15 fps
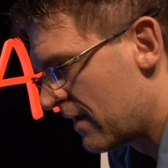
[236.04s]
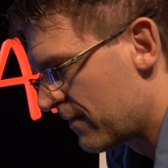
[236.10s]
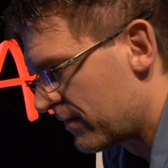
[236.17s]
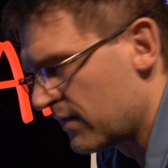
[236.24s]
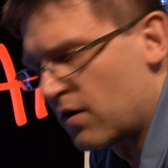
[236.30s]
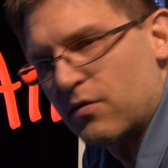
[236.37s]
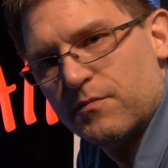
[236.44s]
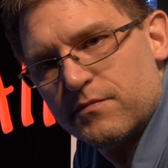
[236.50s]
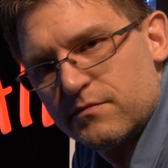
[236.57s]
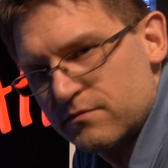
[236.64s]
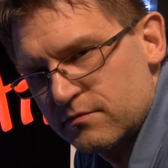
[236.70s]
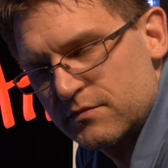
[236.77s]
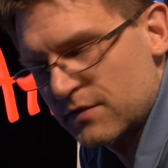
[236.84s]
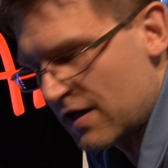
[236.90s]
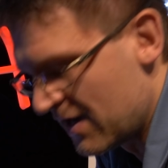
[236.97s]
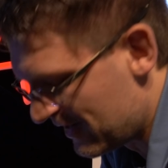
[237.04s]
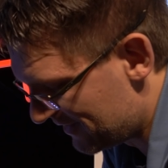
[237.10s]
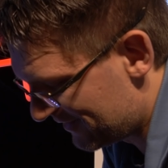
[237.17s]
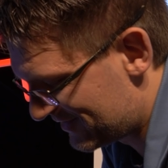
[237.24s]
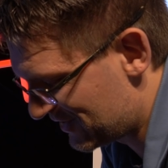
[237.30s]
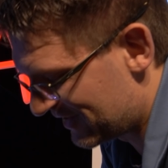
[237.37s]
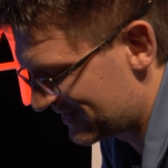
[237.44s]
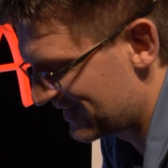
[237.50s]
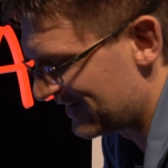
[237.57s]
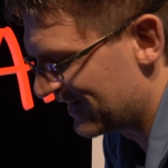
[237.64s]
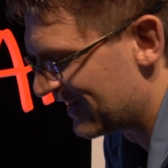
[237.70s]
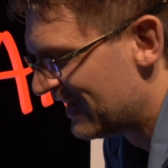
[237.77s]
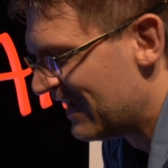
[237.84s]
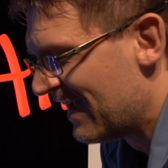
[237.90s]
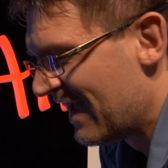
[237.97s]
No, just
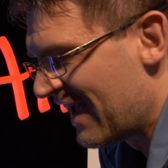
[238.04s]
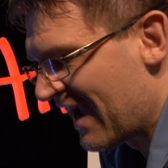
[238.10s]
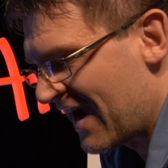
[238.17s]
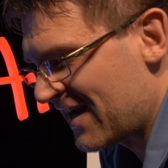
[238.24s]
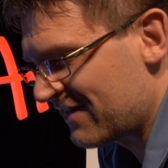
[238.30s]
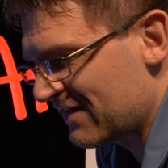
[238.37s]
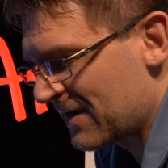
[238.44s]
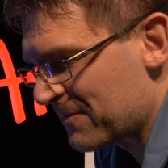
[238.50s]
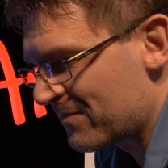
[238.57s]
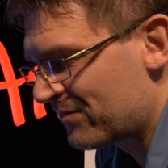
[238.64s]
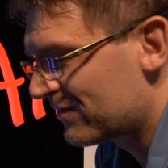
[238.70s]
kidding. Anyway,